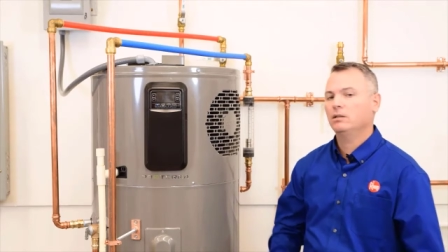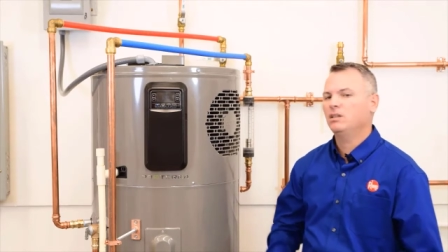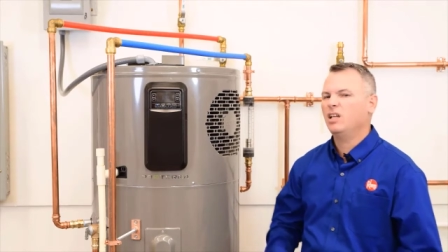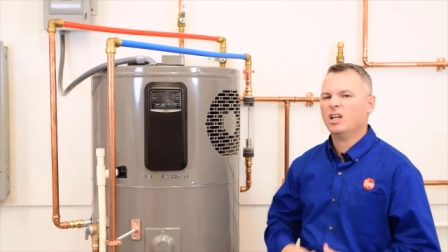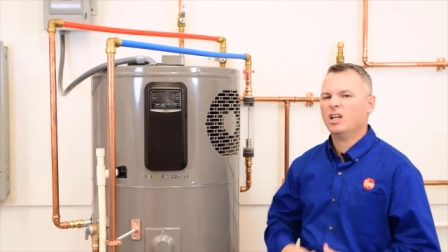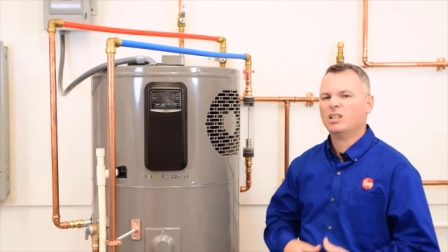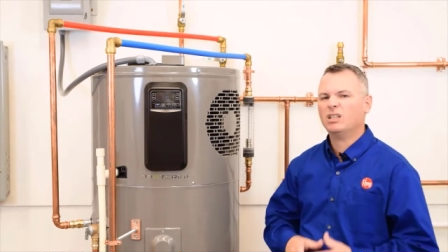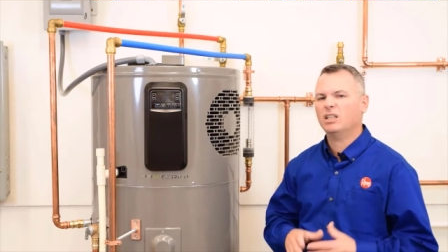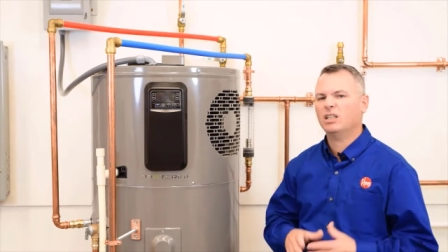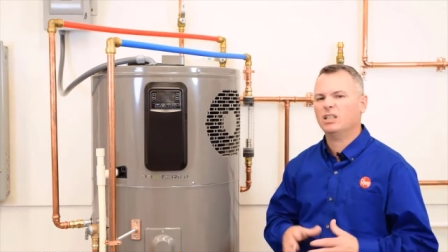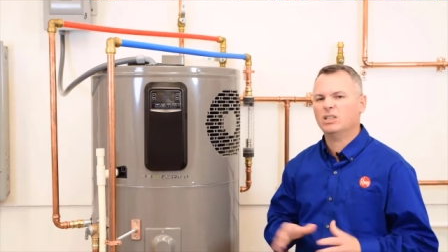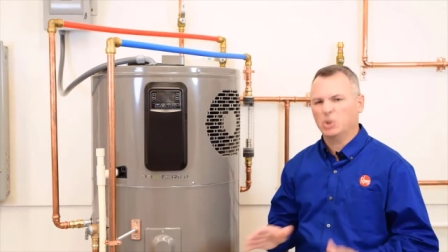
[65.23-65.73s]

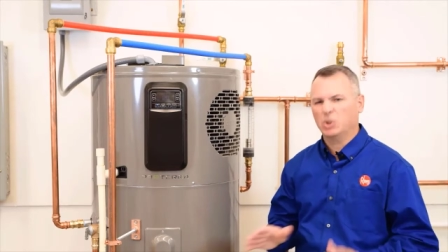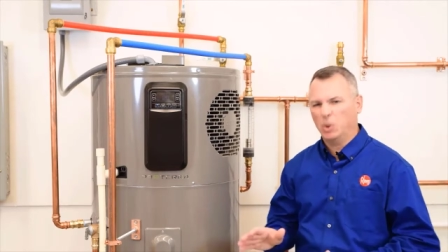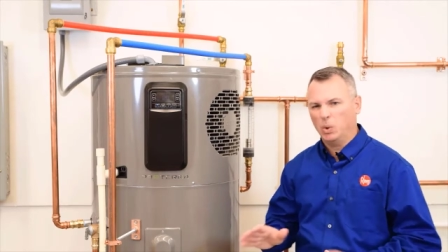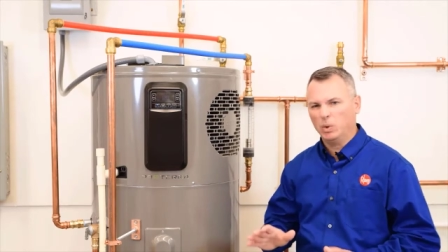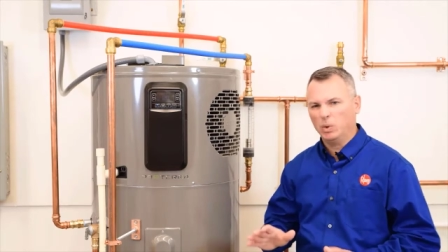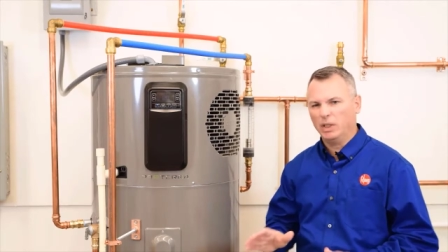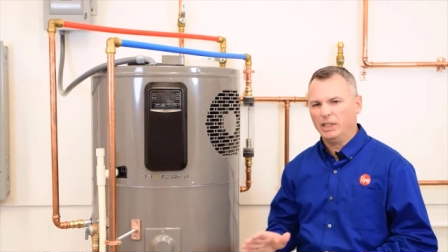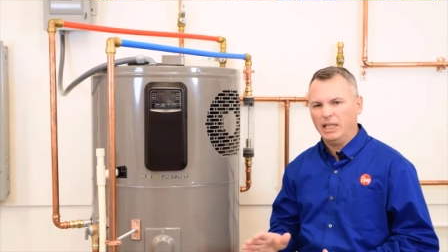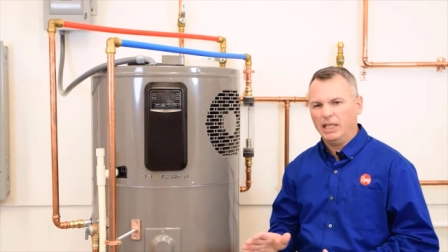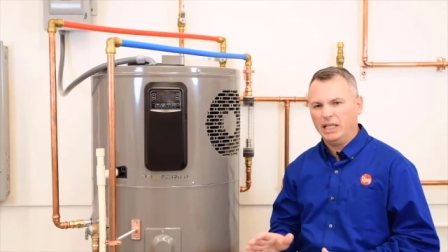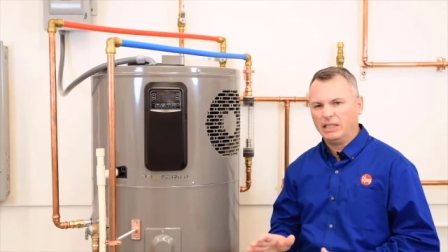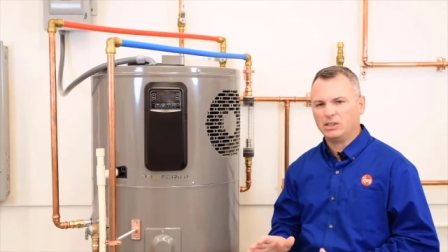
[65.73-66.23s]
Ducting is
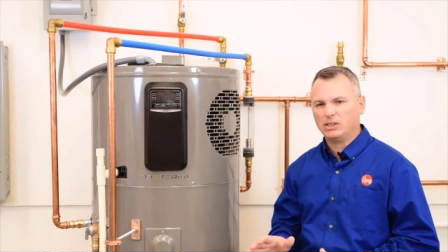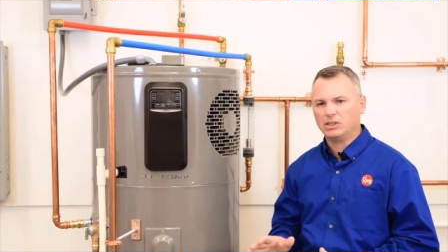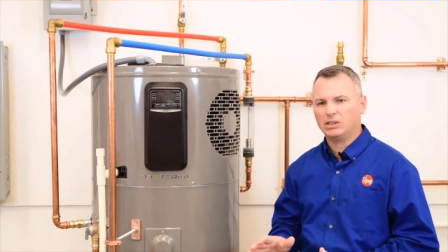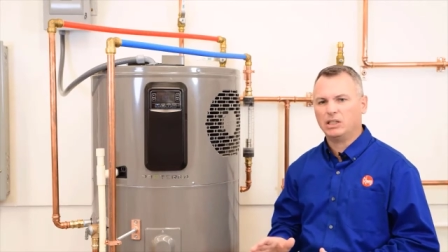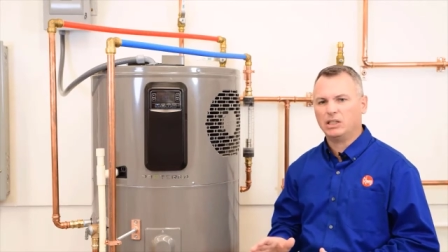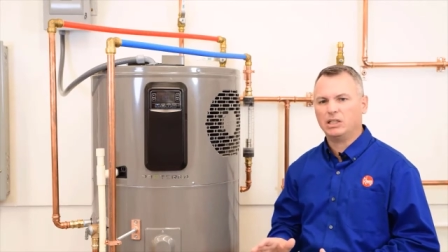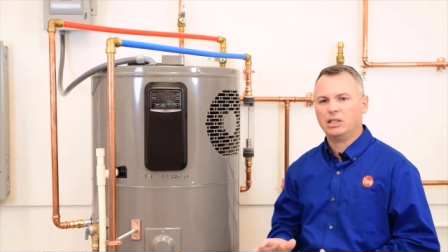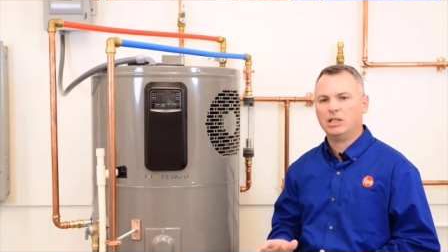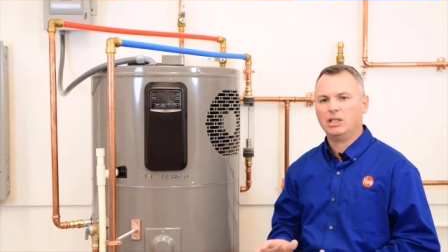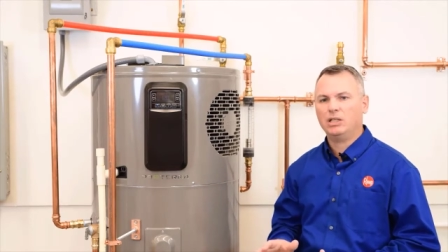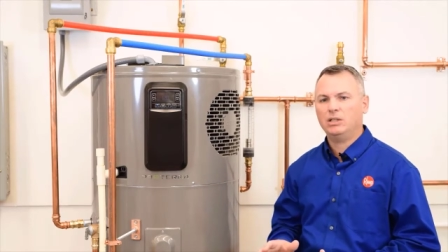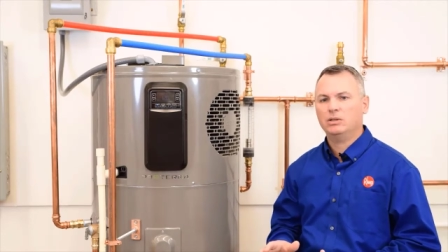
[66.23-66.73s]
only
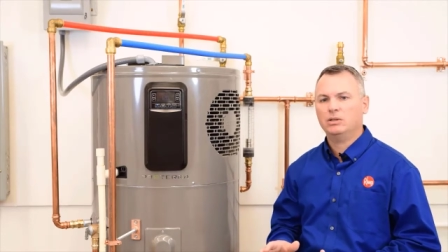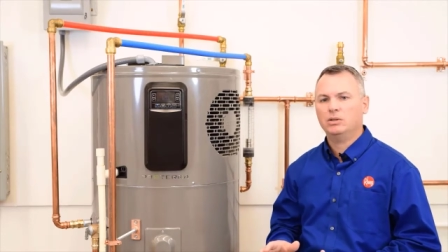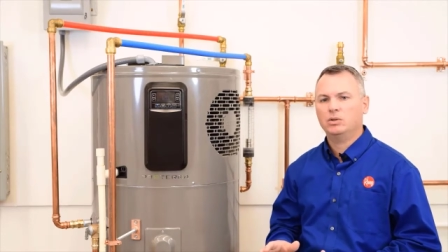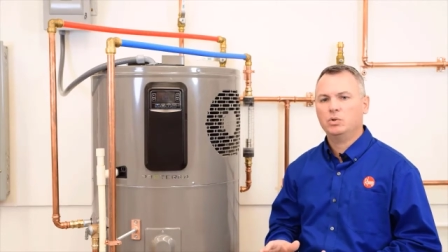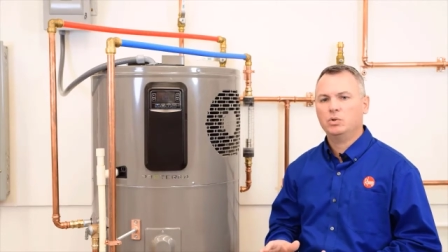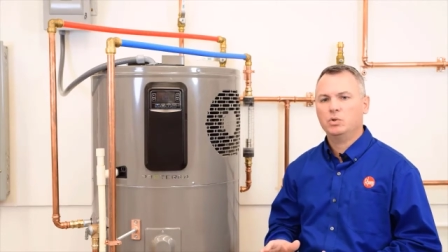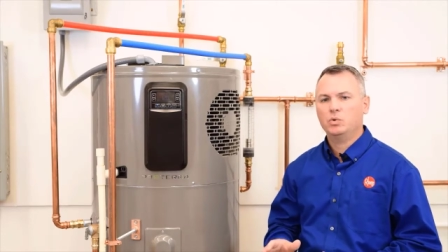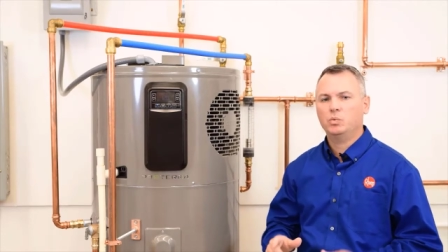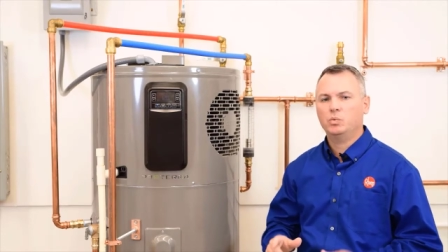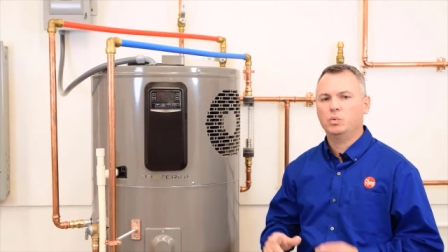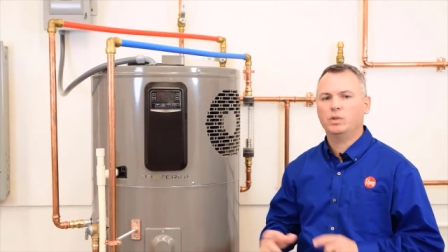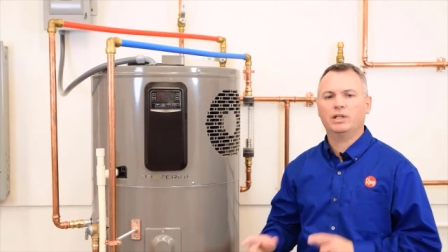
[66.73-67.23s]
necessary
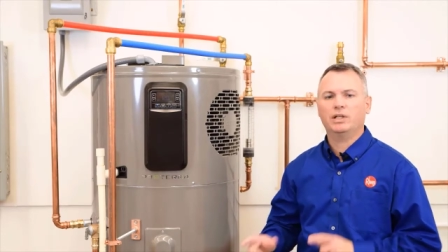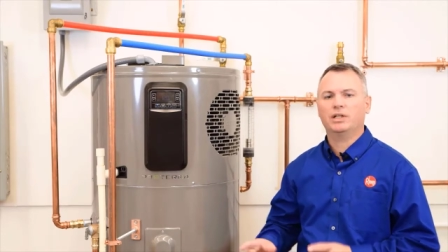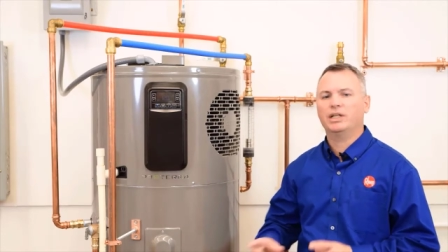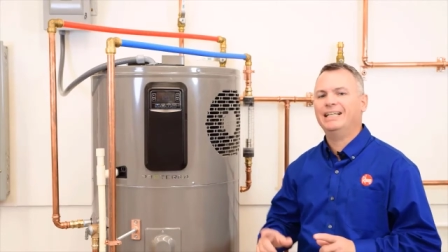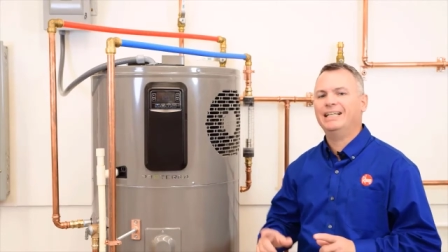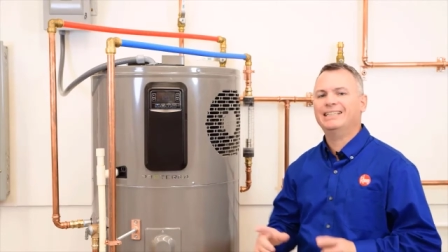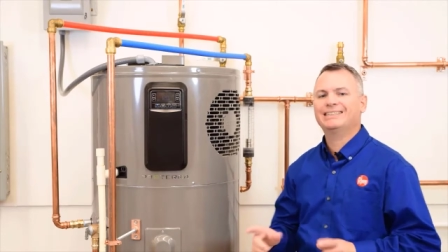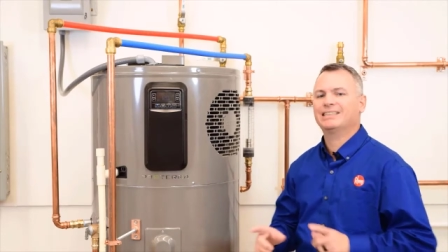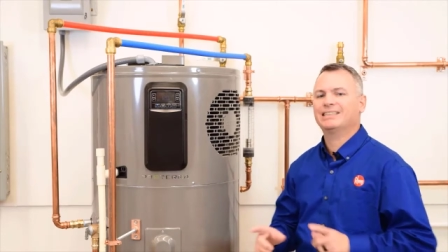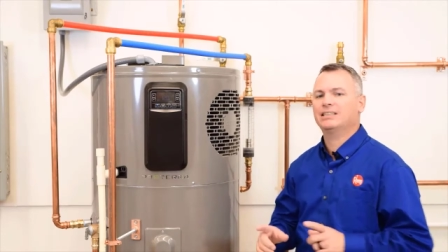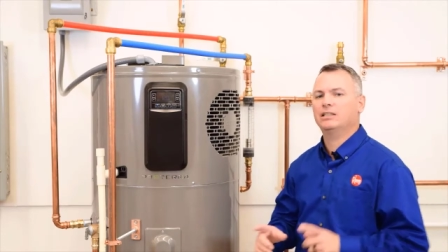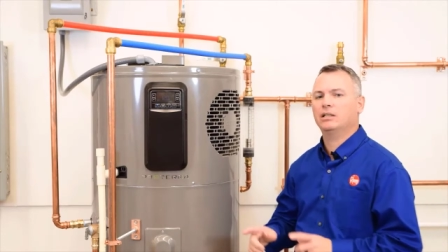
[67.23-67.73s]
when there
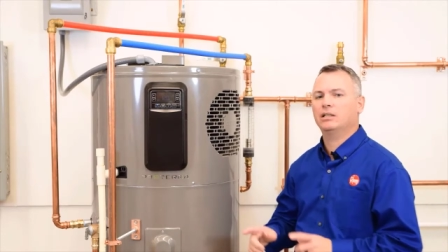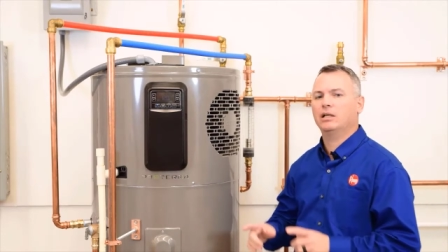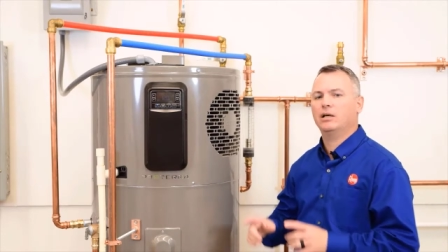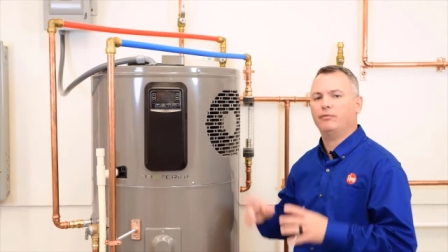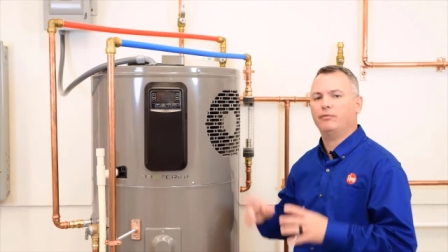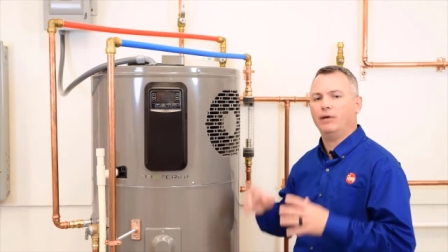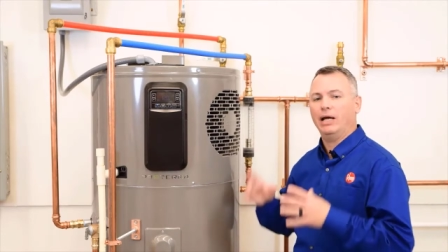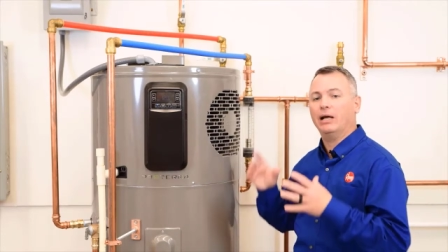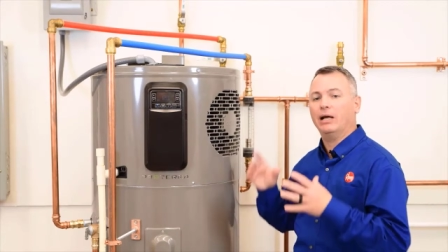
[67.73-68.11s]
isn't enough